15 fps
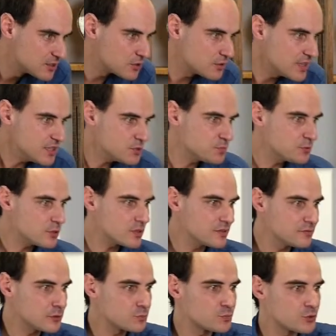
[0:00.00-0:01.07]
is Puerh
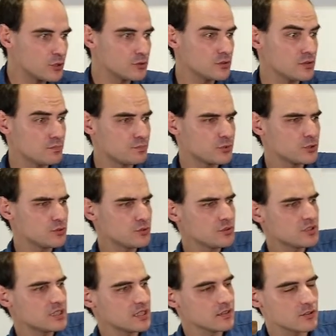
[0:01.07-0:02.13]
ever
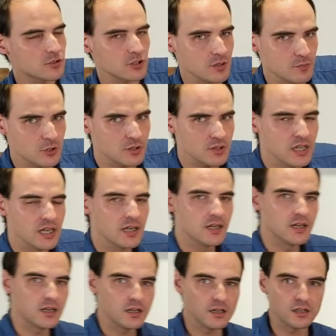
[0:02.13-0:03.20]
produced in summer?
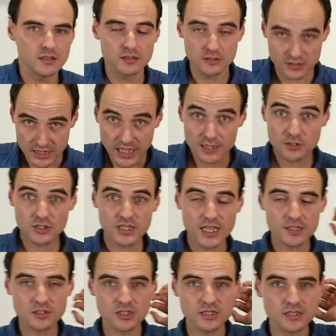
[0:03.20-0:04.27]
Yes,
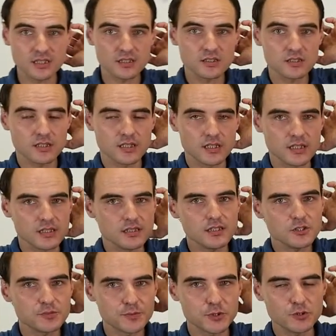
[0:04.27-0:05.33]
it
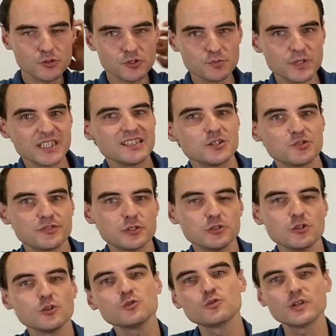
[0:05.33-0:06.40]
is produced, but it's very
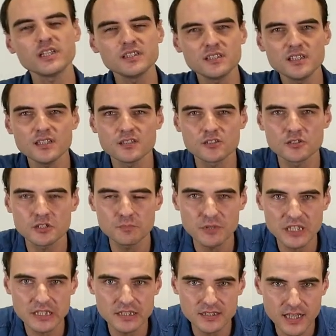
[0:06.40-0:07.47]
low quality. It's
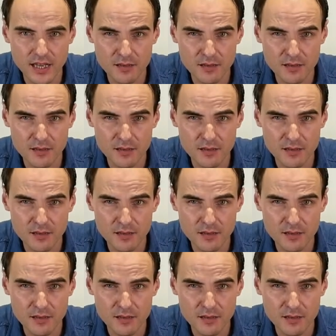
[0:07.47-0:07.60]
typically